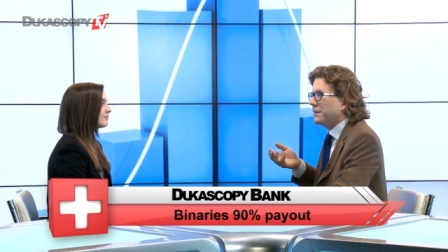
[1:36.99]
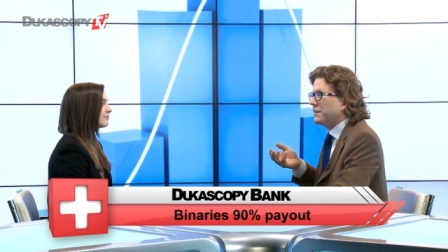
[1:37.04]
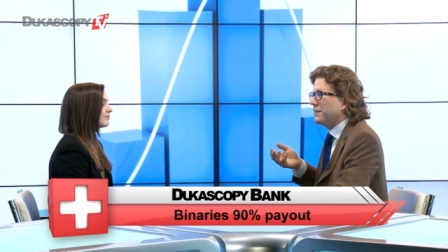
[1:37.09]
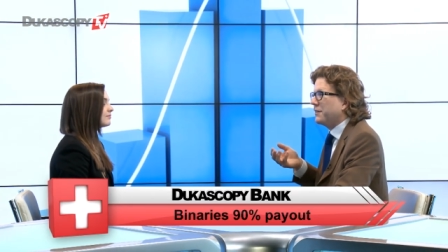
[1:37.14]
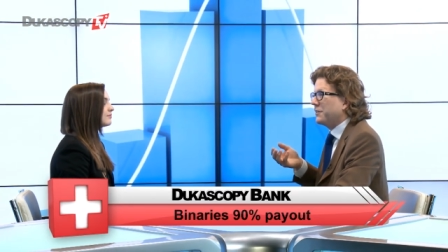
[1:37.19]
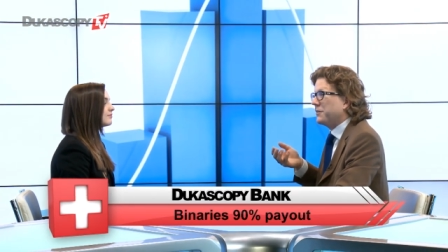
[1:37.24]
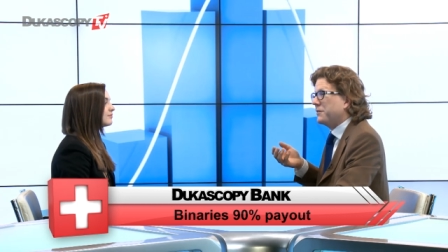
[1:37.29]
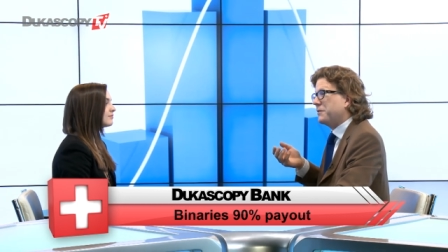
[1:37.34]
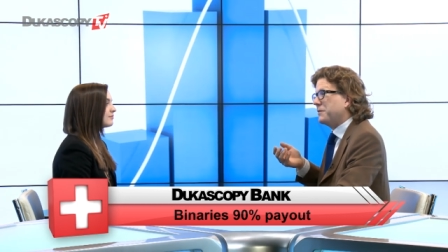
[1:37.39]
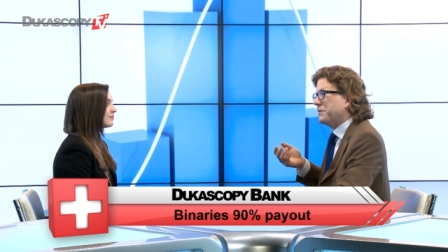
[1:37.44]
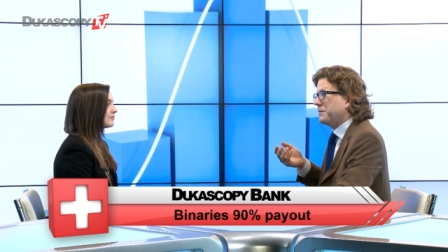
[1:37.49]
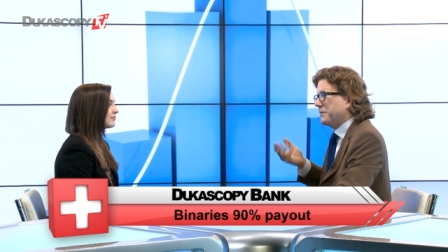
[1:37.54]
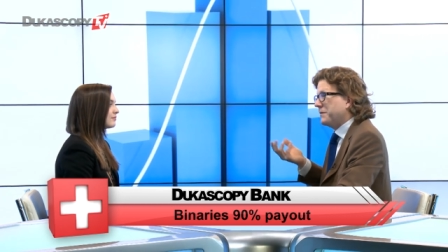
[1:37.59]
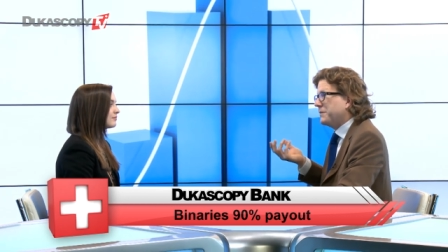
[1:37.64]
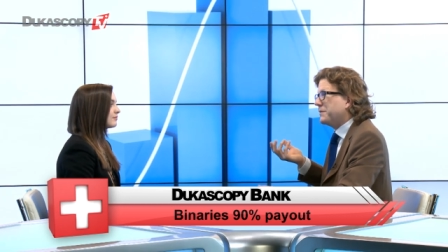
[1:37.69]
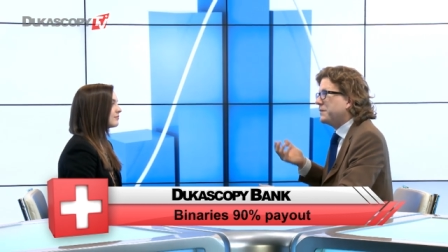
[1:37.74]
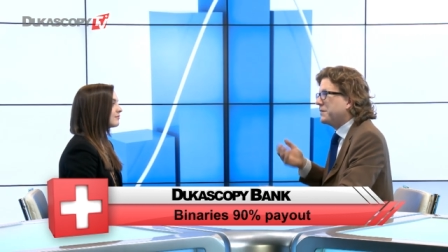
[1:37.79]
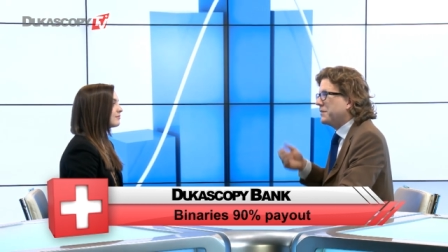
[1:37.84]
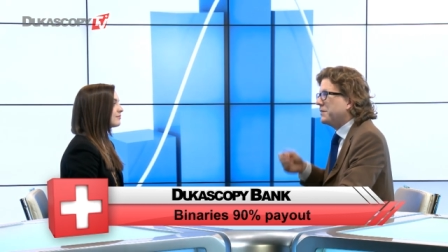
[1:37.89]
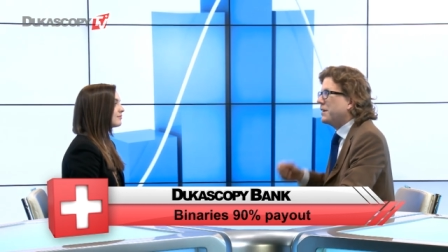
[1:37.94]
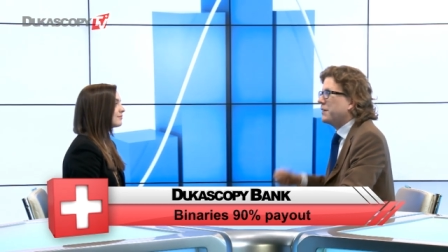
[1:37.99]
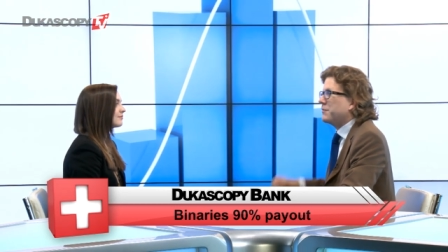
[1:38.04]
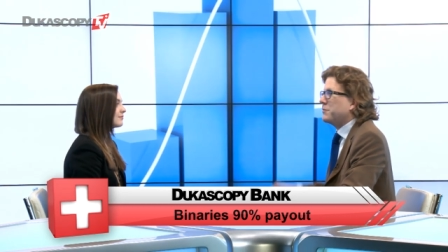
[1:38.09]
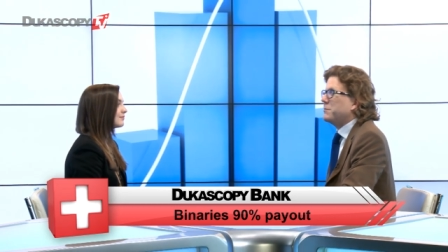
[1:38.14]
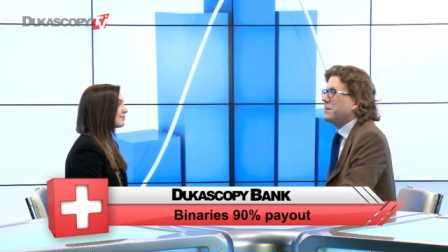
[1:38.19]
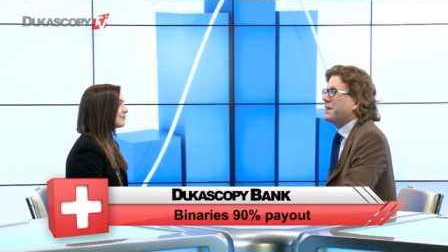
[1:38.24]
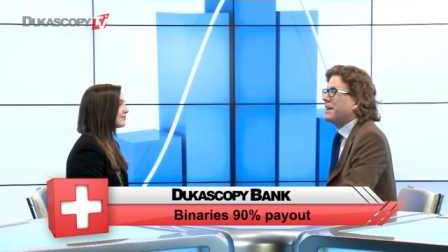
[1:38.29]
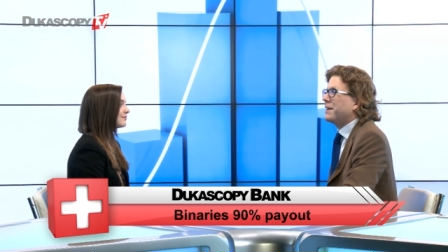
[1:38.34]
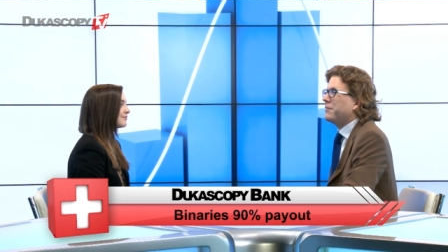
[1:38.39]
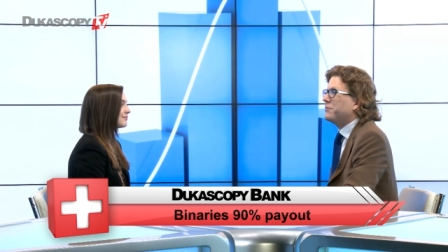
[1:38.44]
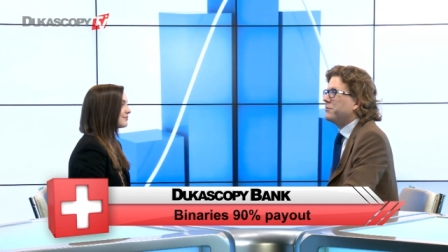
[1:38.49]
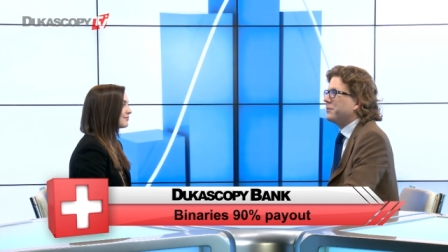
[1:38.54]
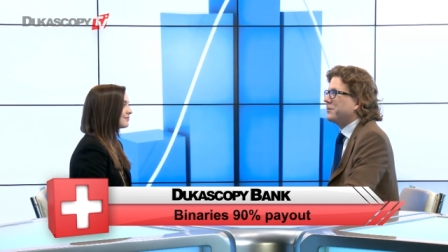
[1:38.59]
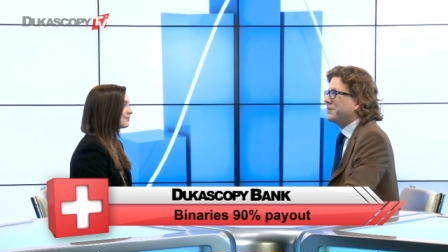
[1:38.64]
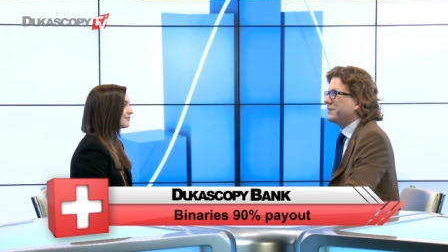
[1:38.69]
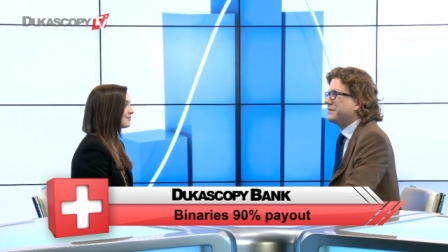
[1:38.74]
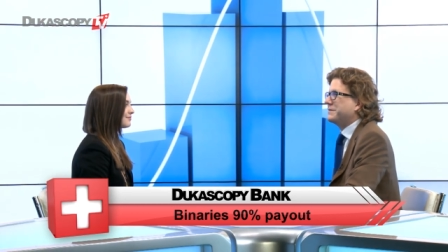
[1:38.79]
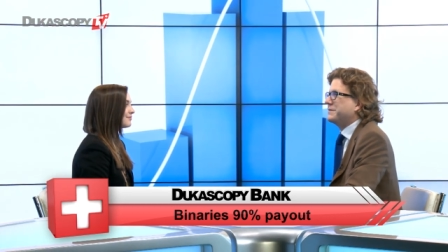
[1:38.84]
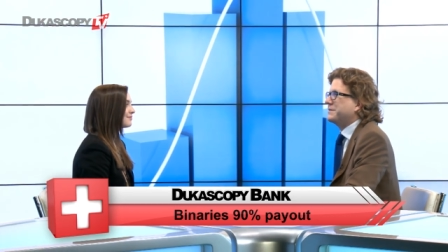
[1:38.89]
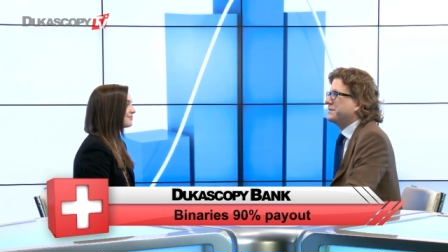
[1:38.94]
So you have to be
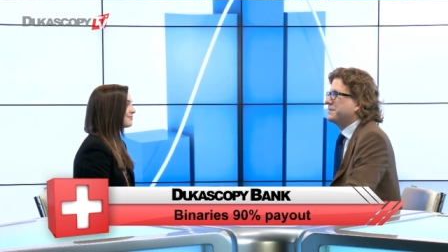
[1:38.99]
careful.